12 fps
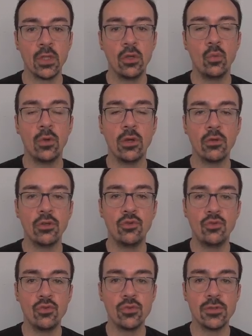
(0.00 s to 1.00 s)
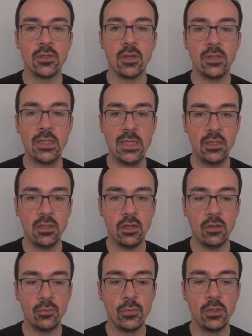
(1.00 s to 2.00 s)
We are going to use an
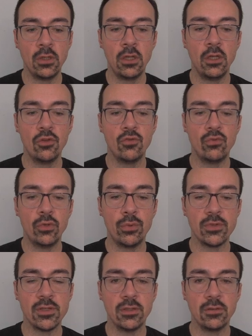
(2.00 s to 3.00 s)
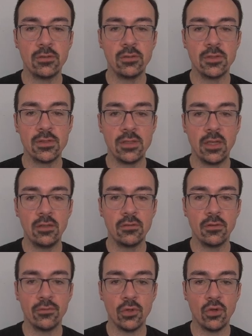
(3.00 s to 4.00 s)
enum to represent the state
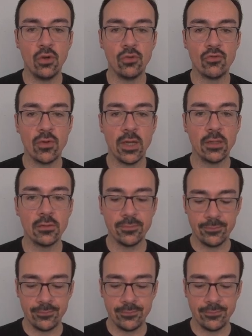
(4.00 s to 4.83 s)
of the contract.